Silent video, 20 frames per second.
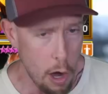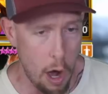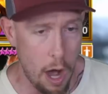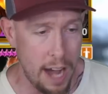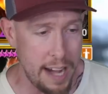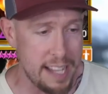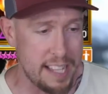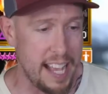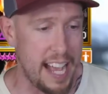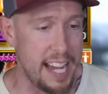
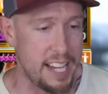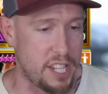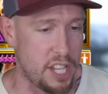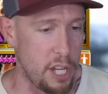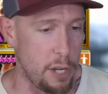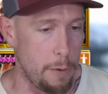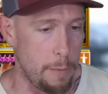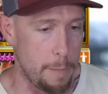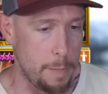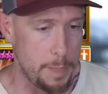On his
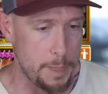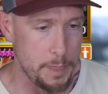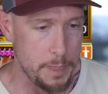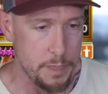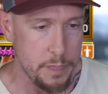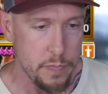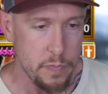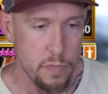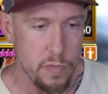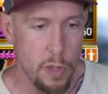A2,
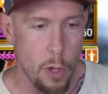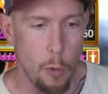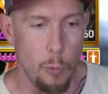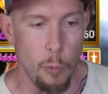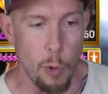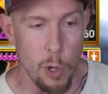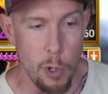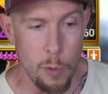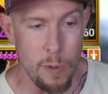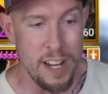
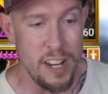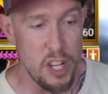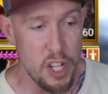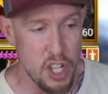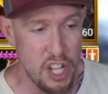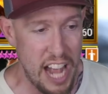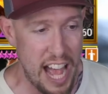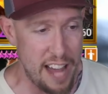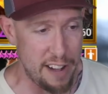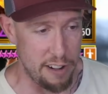Rune
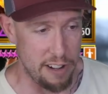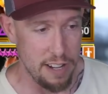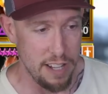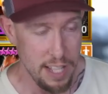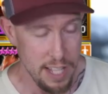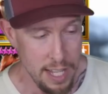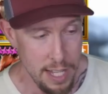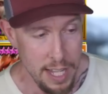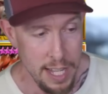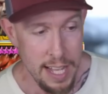Shatter
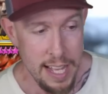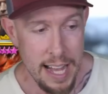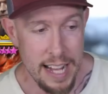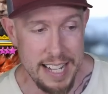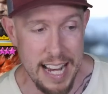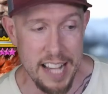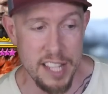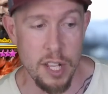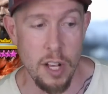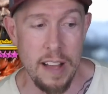
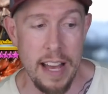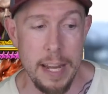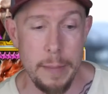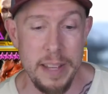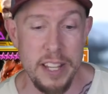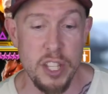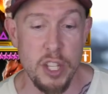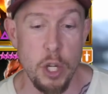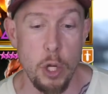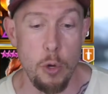attacks all
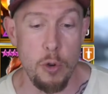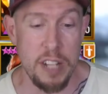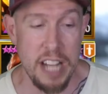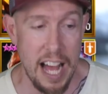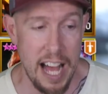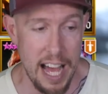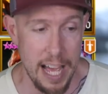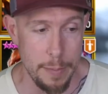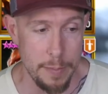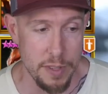enemies two
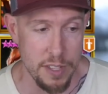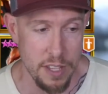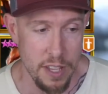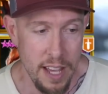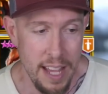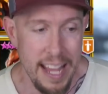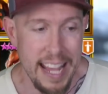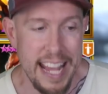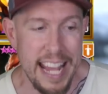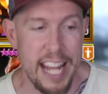times.
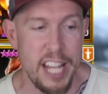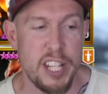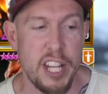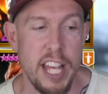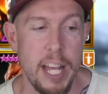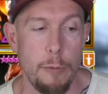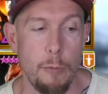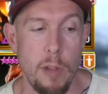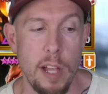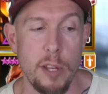Each
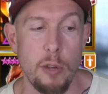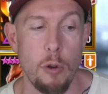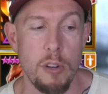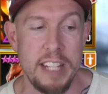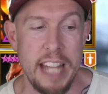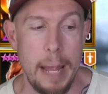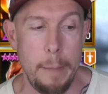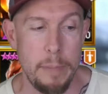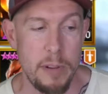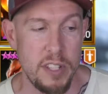hit will ignore
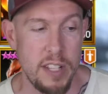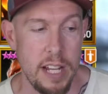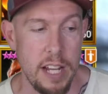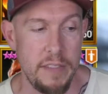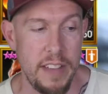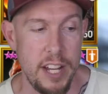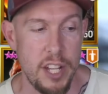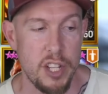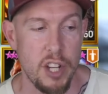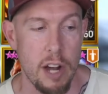10% of
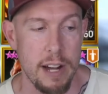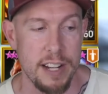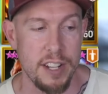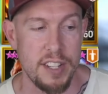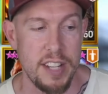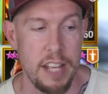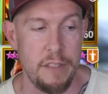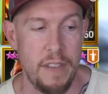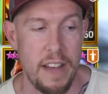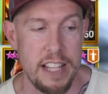each target's
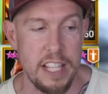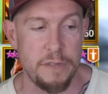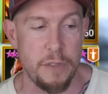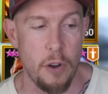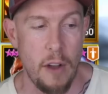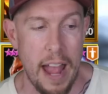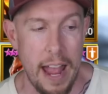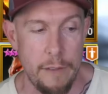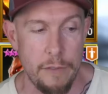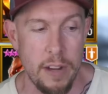defense
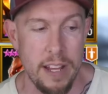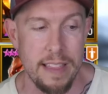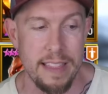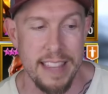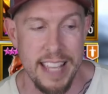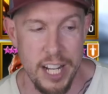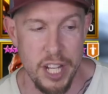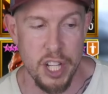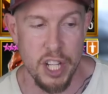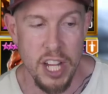for every
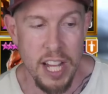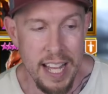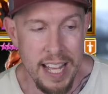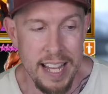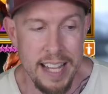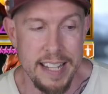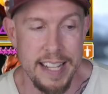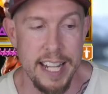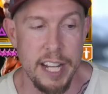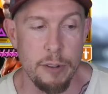leech,
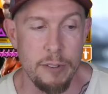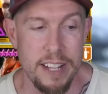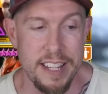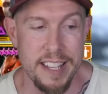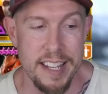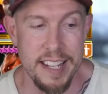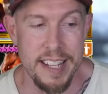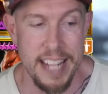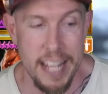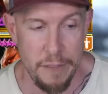decrease
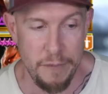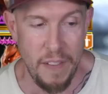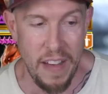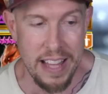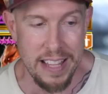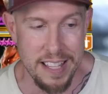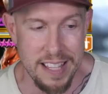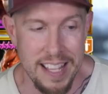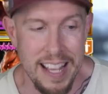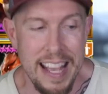
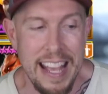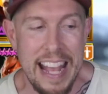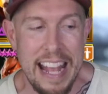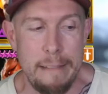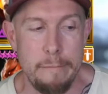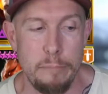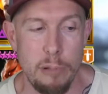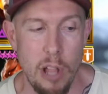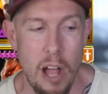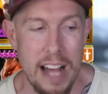defense,
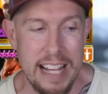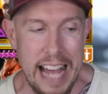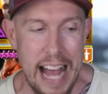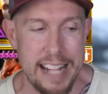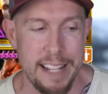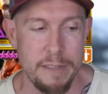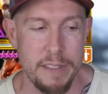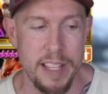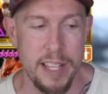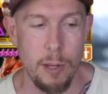and block
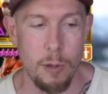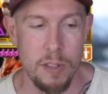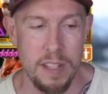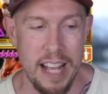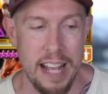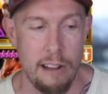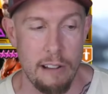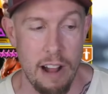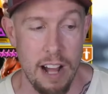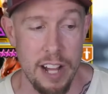active skills
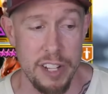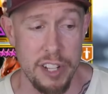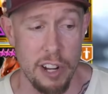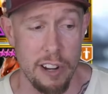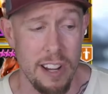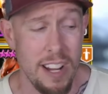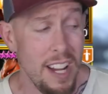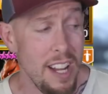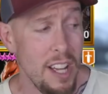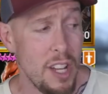they are under.
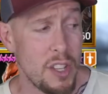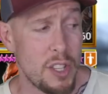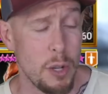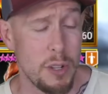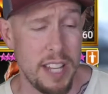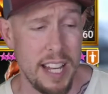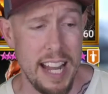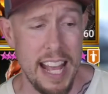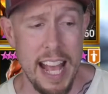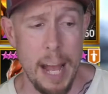So
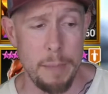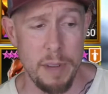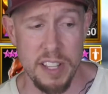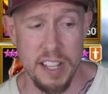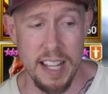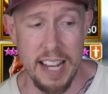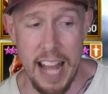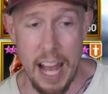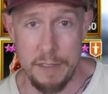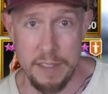today I'm just
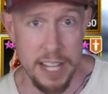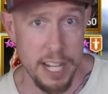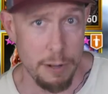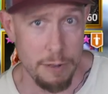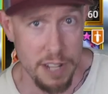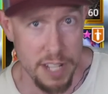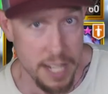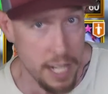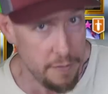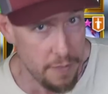going to have
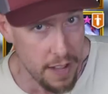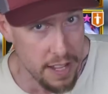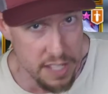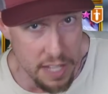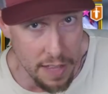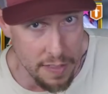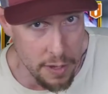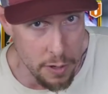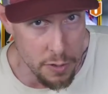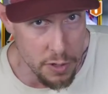decreased defense
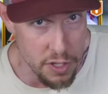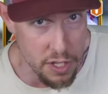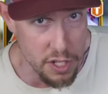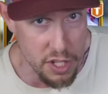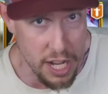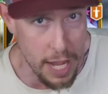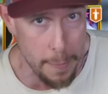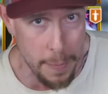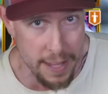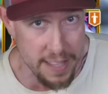on those
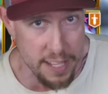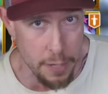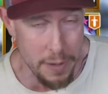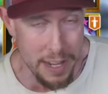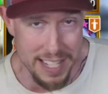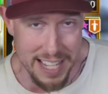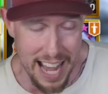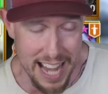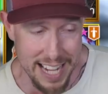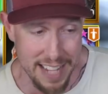champions that we
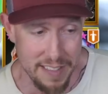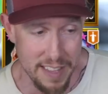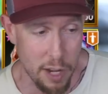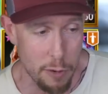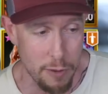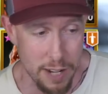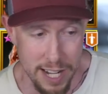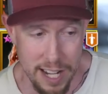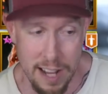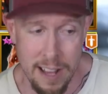attack in the
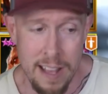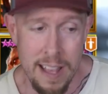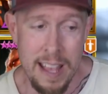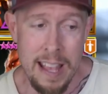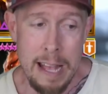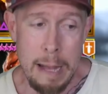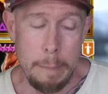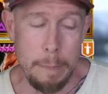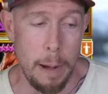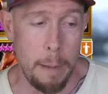arena.
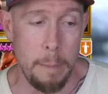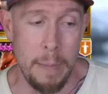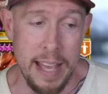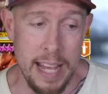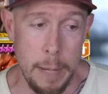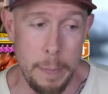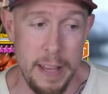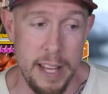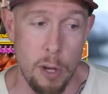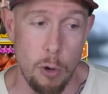But man,
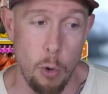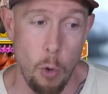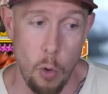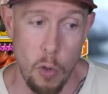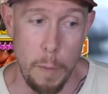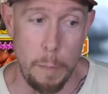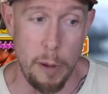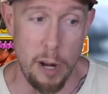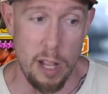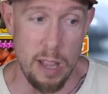it'd be cool
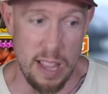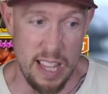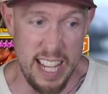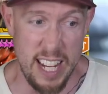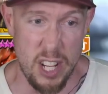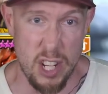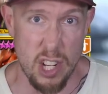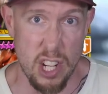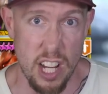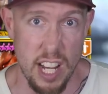to put a
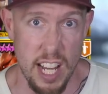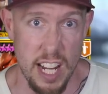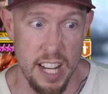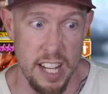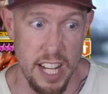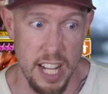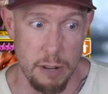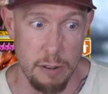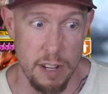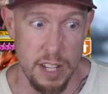leech and a
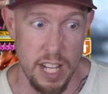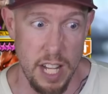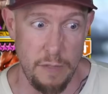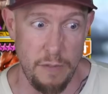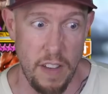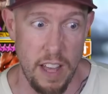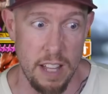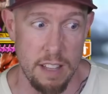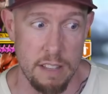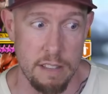decreased
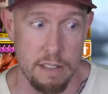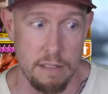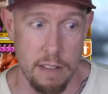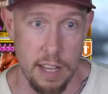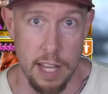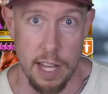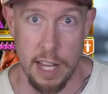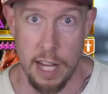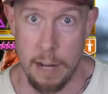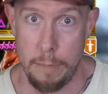defense
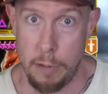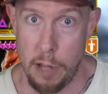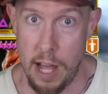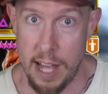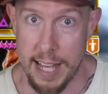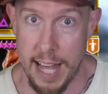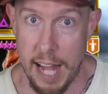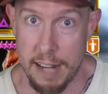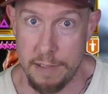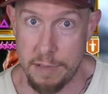and a
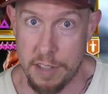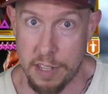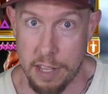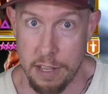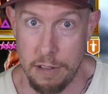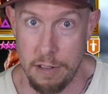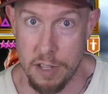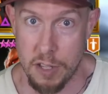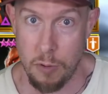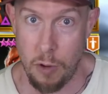block active
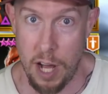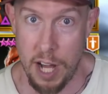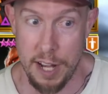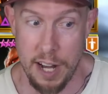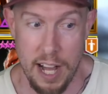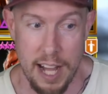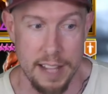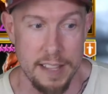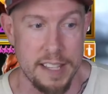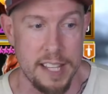skills. Why
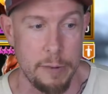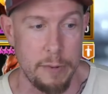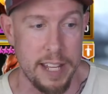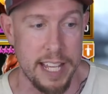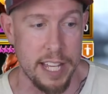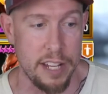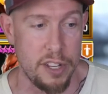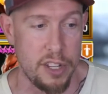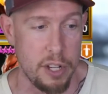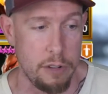not? And see what he
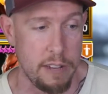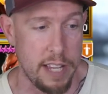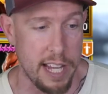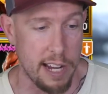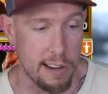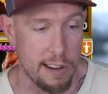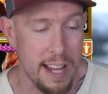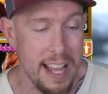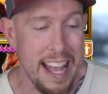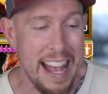can do
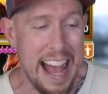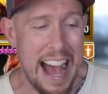here.